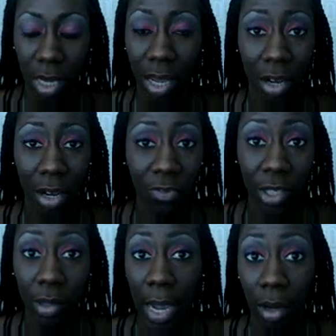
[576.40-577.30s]
I got to
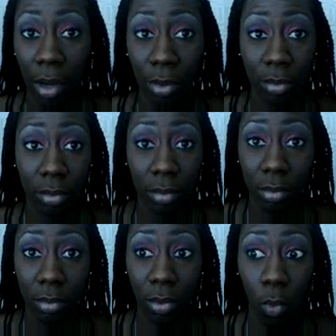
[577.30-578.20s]
figure out
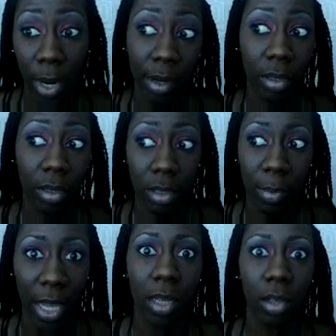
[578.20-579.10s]
where
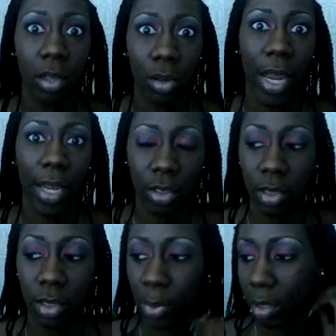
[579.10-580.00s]
somebody can go to
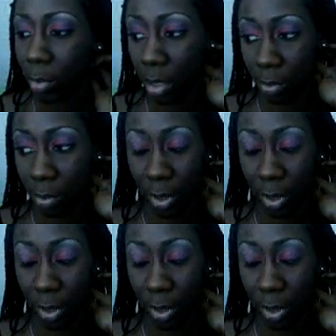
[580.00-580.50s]
actually pick them up.